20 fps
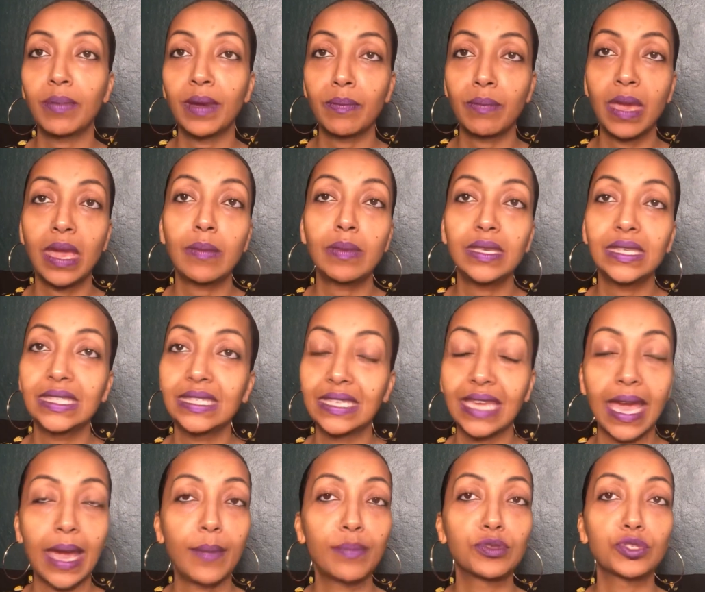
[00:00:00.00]
baby
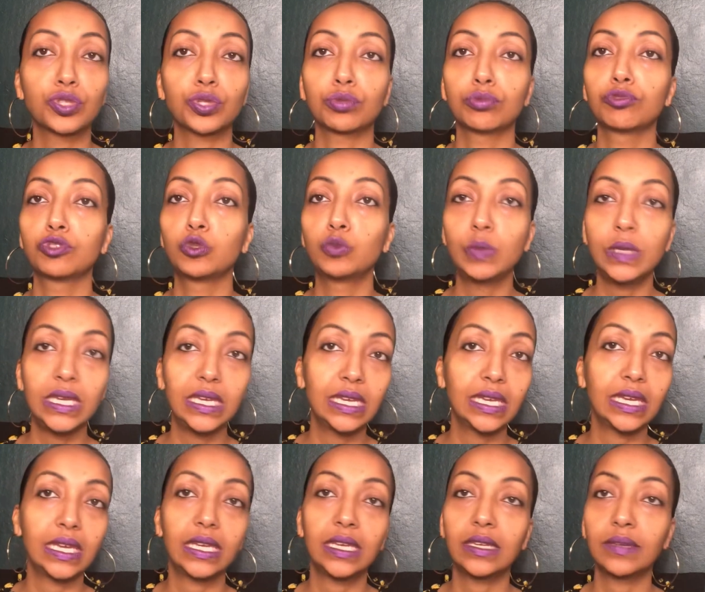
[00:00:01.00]
steps, through
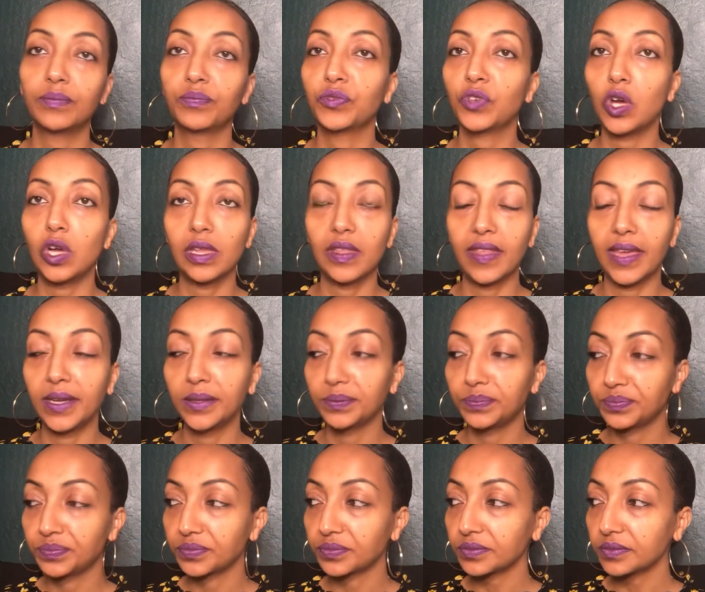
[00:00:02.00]
speaking it, all of that.
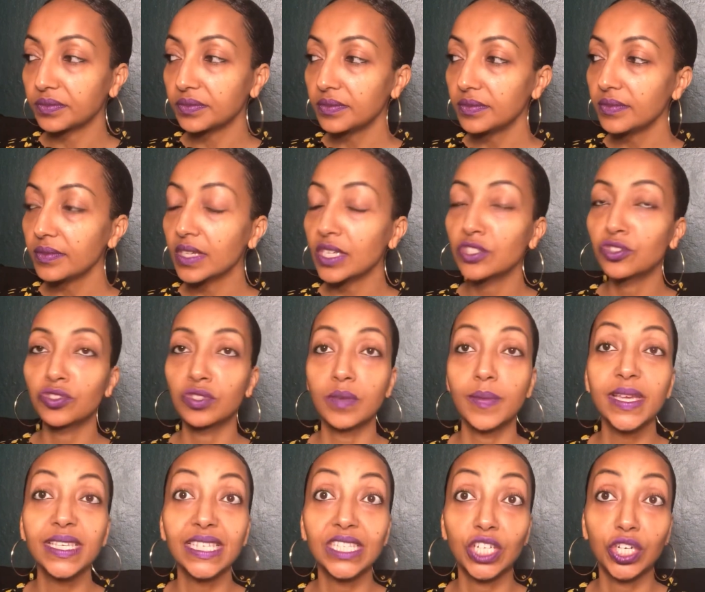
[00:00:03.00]
So the
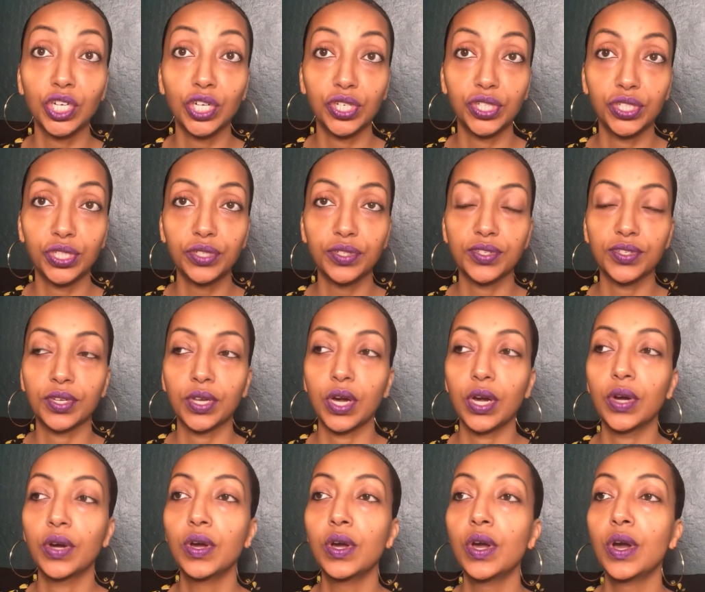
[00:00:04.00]
message I heard years
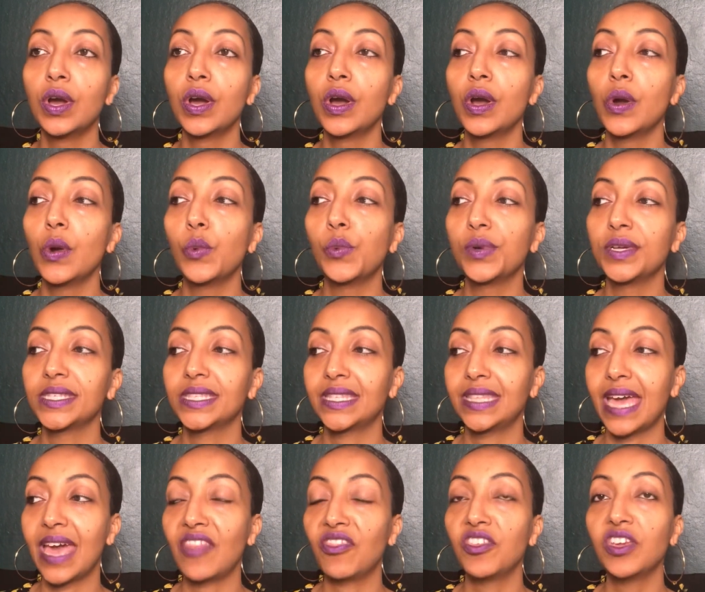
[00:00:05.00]
ago was
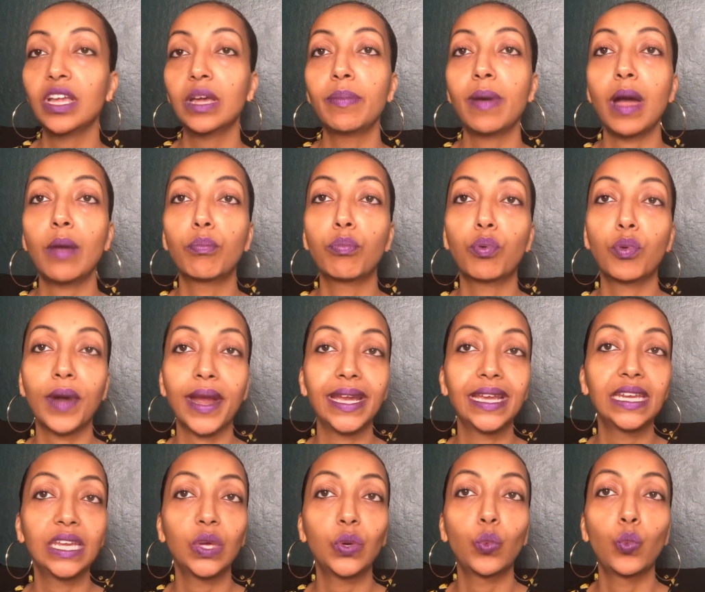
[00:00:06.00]
that think about
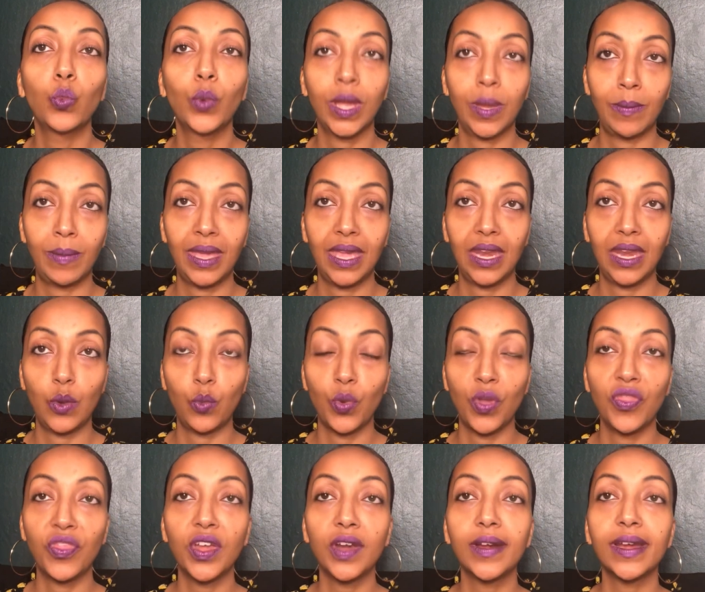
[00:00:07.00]
pregnant women
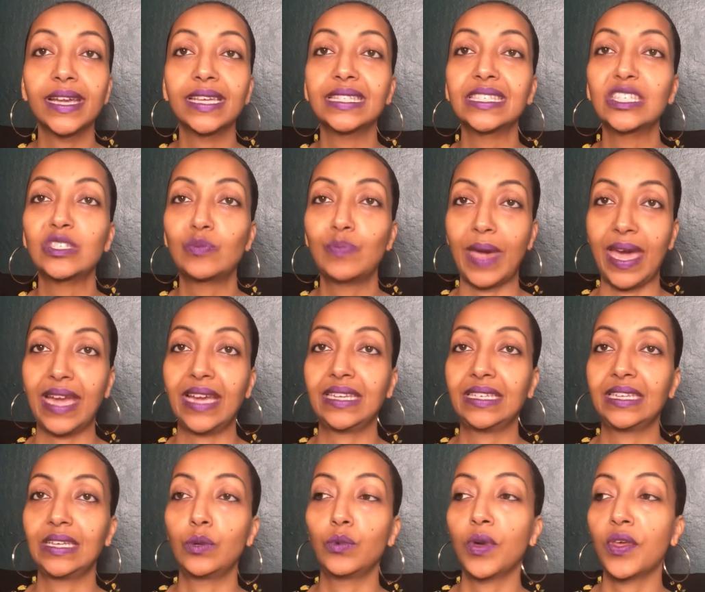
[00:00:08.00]
when they're
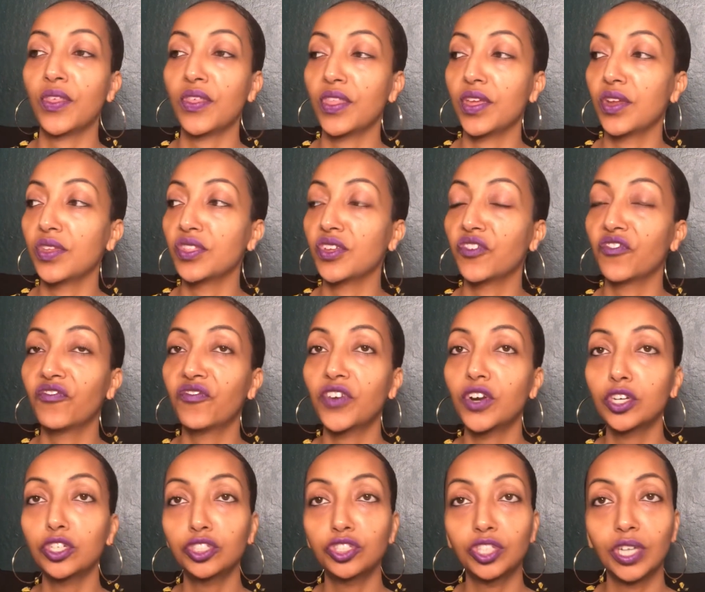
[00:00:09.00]
expecting, whether they're in their
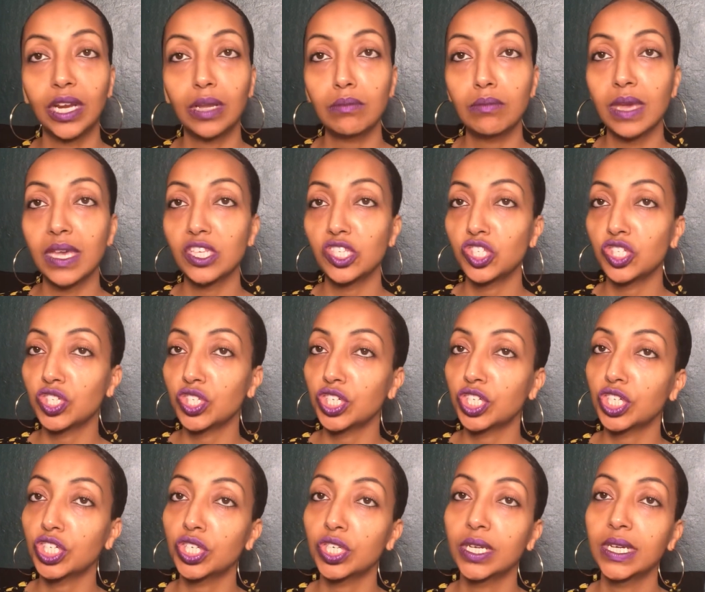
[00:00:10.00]
first
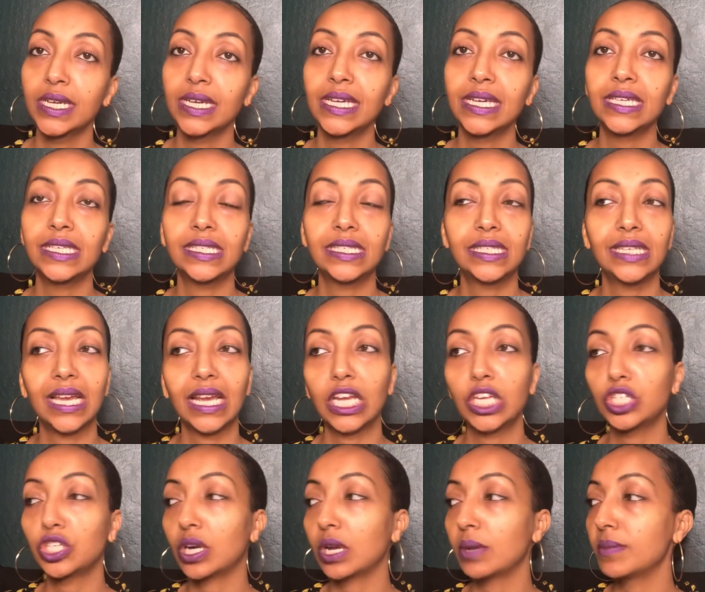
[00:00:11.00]
trimester,
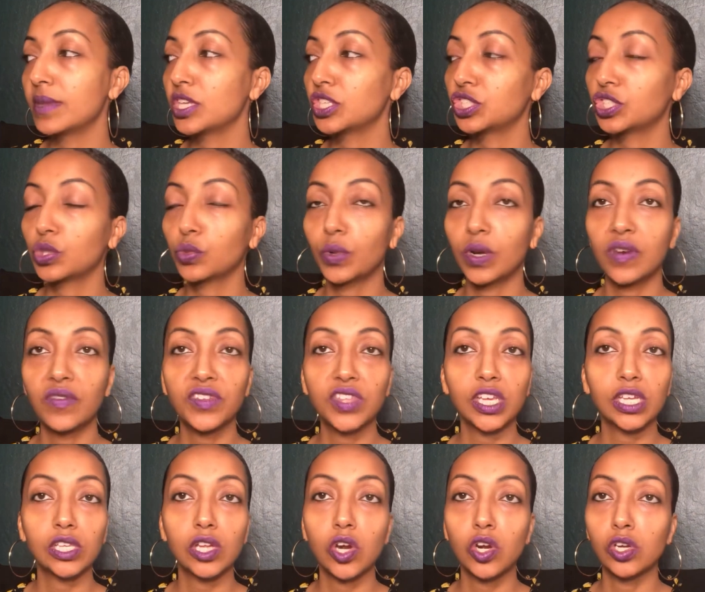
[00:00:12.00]
second trimester, wherever they
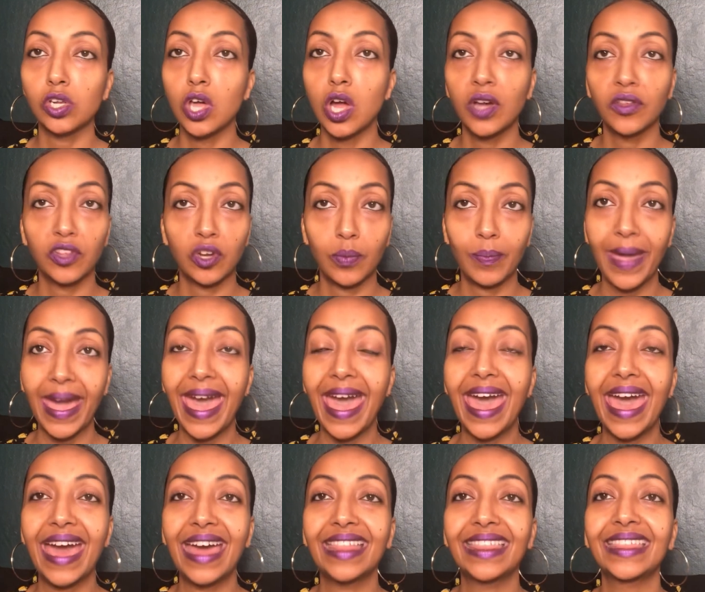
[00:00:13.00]
are along their
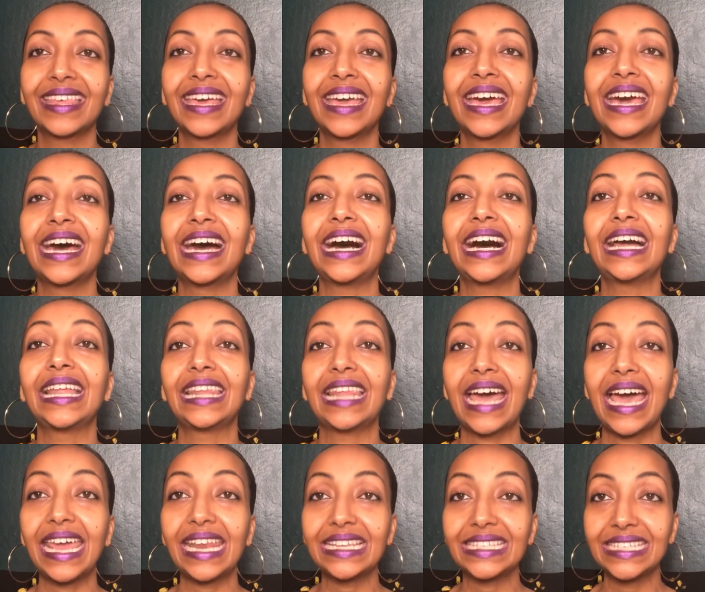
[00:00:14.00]
path. A
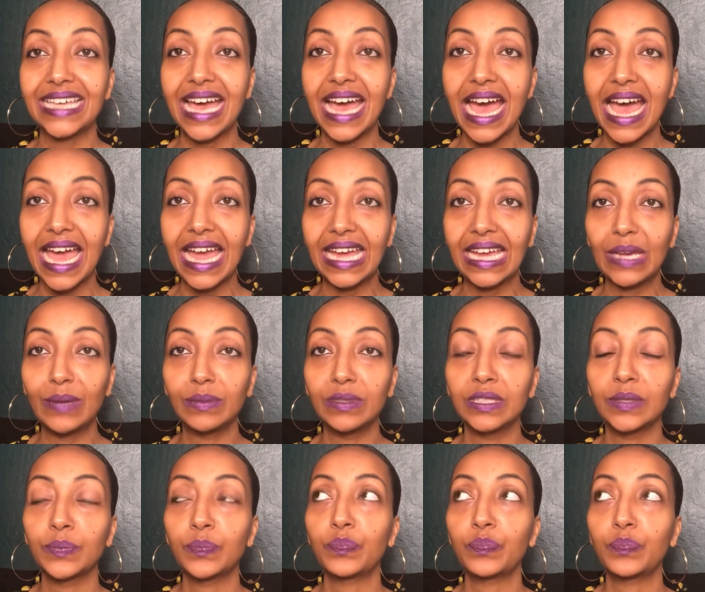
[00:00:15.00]
lot of times